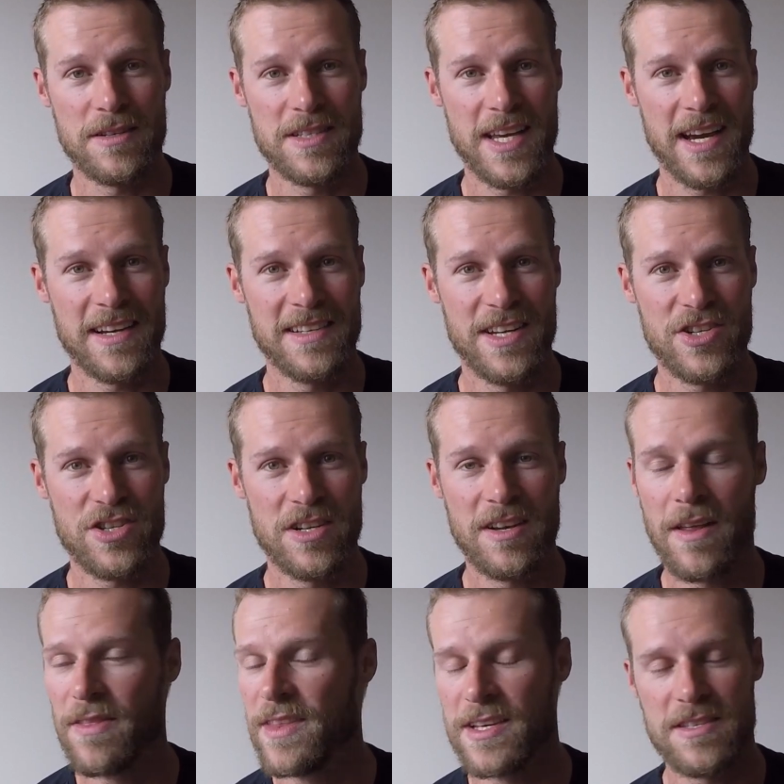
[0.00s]
technician.
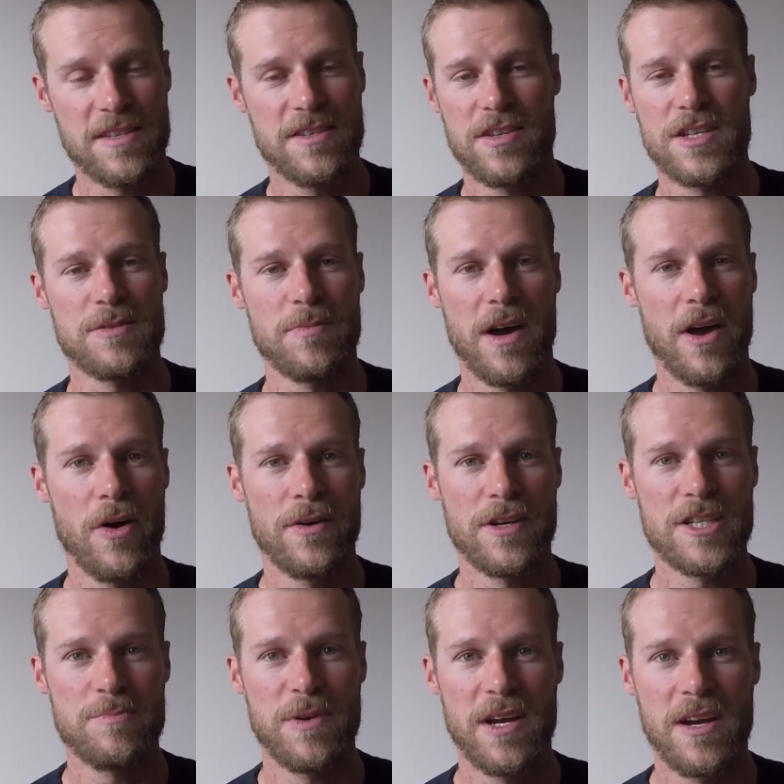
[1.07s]
This is just my own
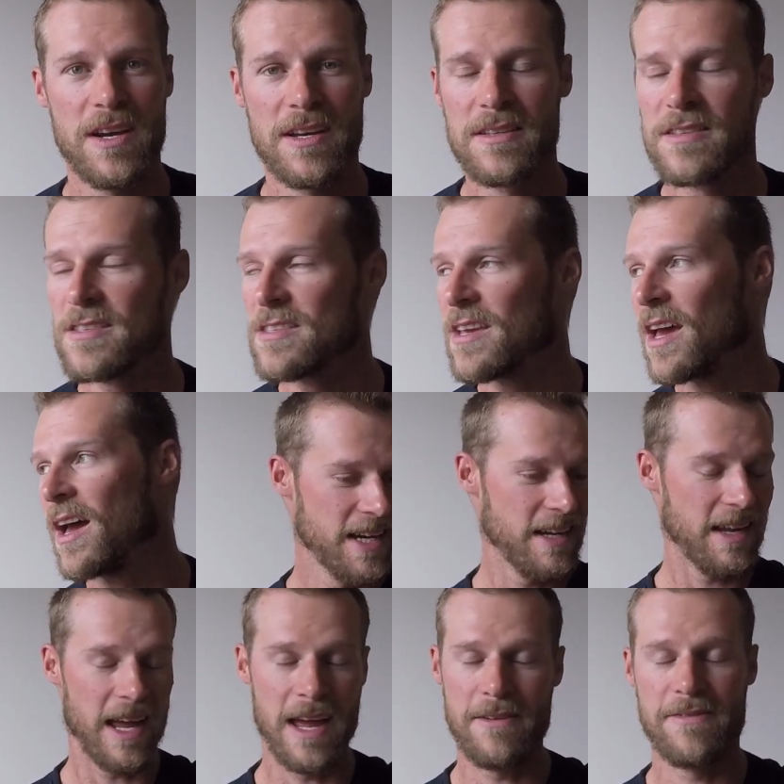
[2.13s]
experience.
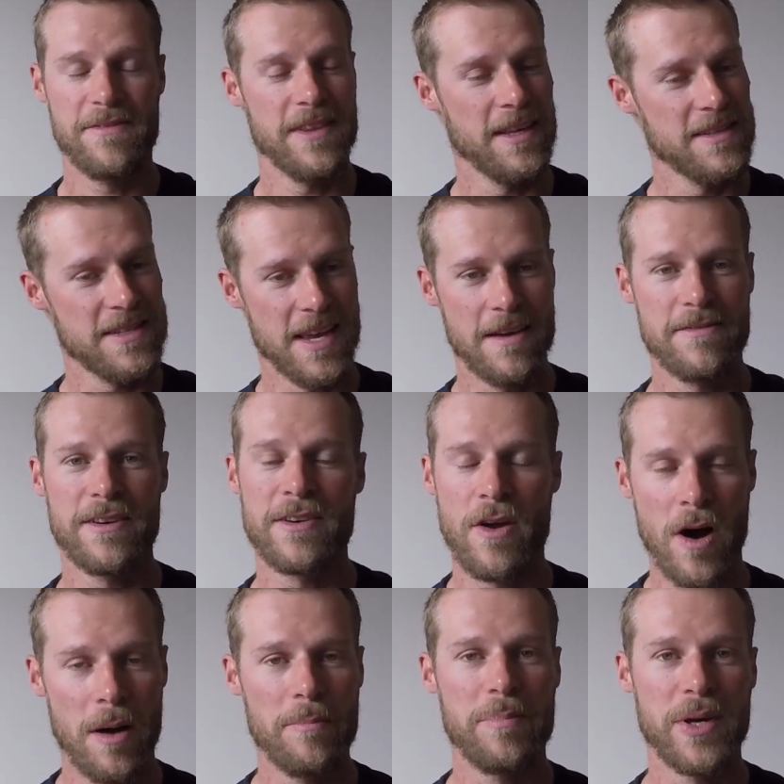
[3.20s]
If it's ever
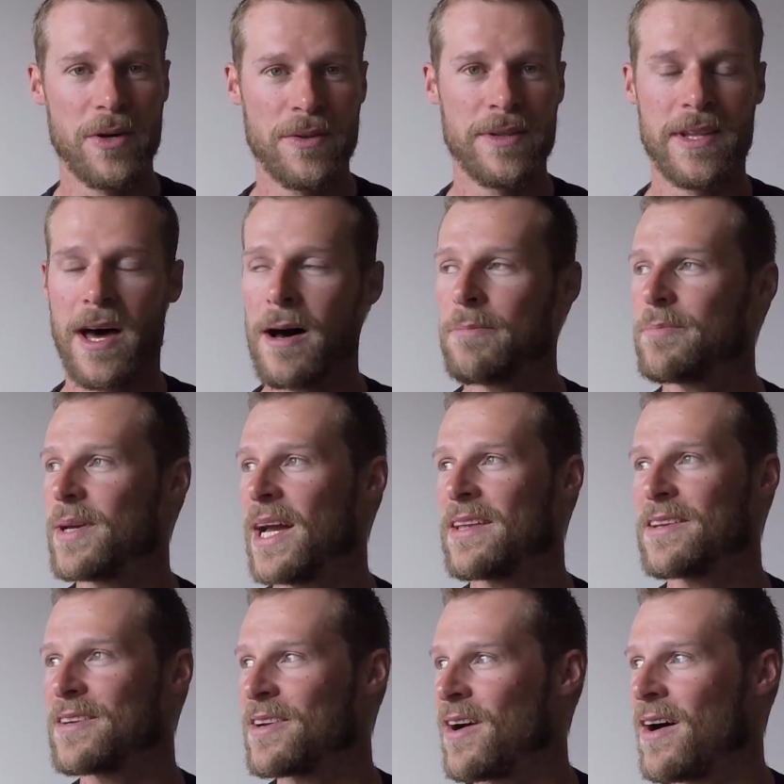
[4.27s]
not building up and
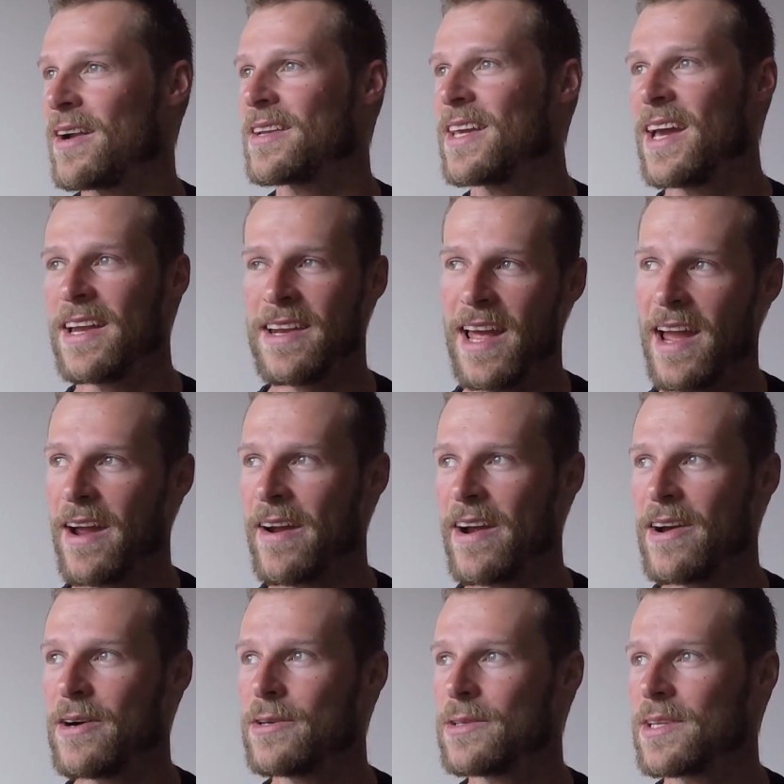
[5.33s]
you're not getting
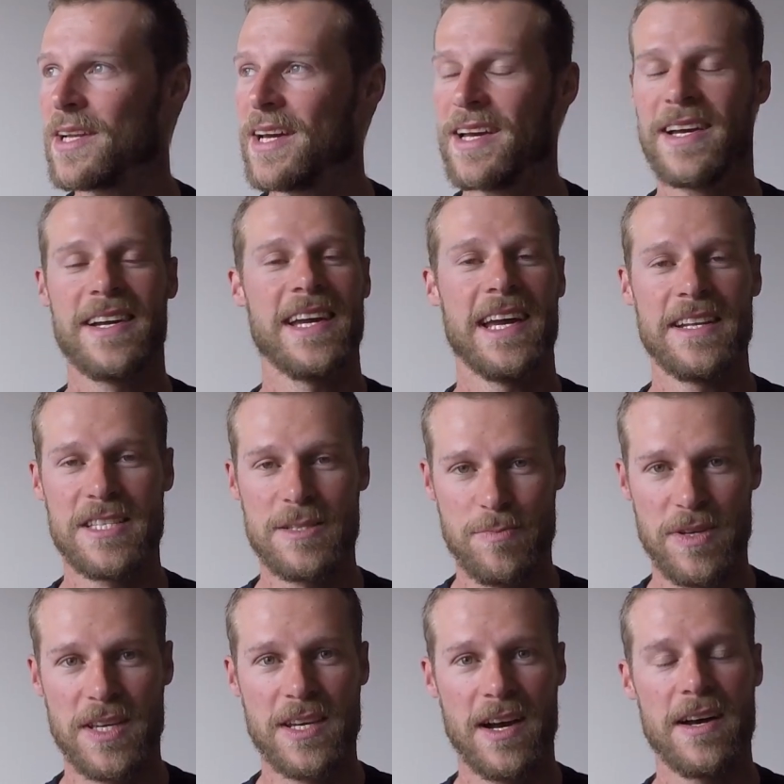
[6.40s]
air out, it's
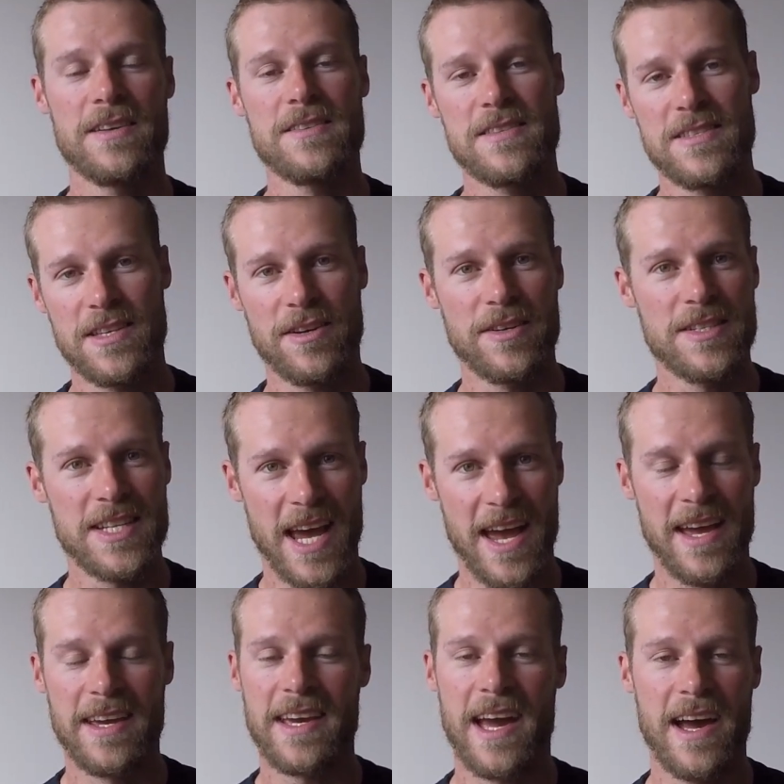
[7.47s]
because your
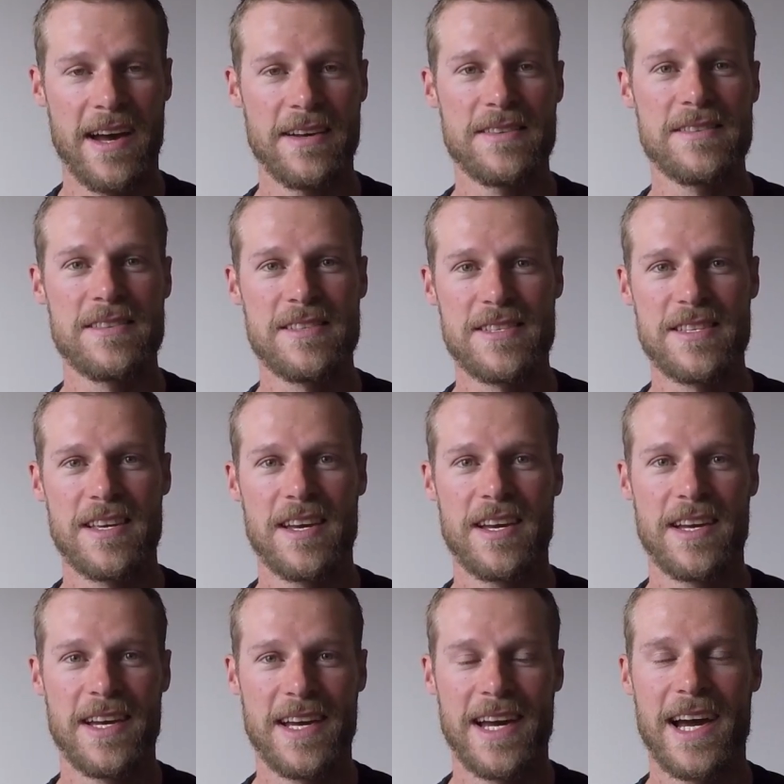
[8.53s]
tank has
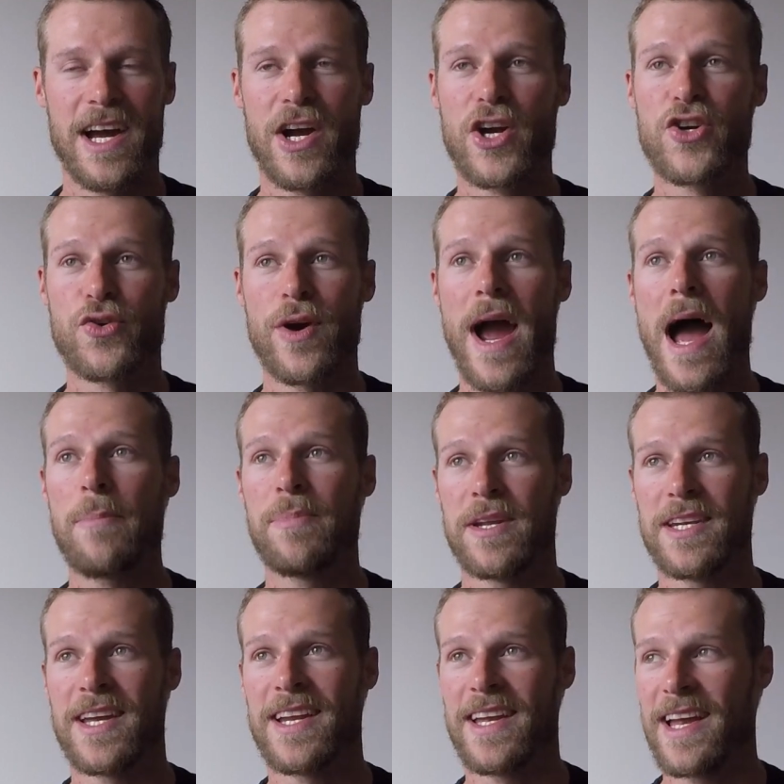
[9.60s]
crap in
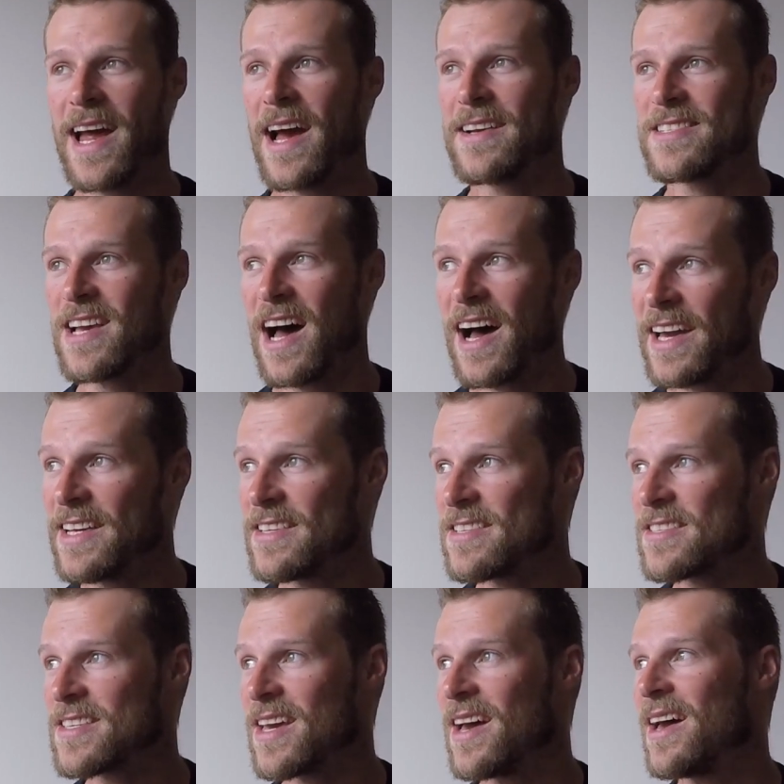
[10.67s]
it. It has
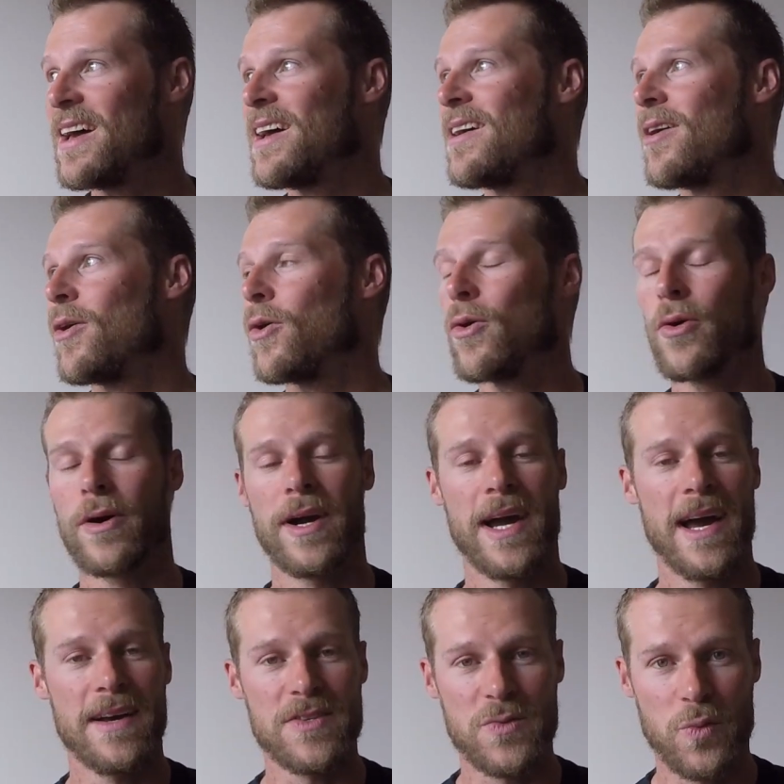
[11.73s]
ice or it
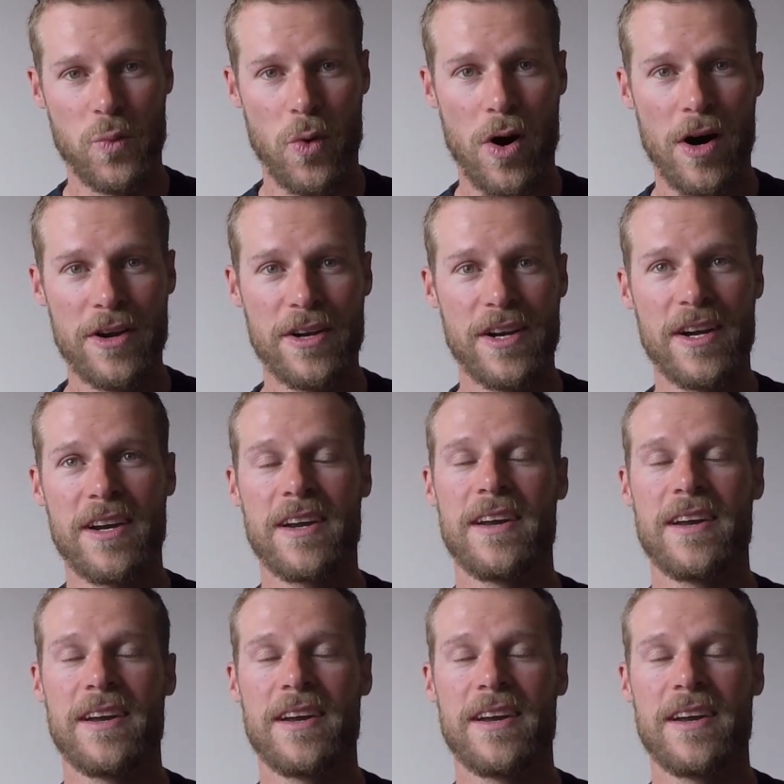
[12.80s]
has water,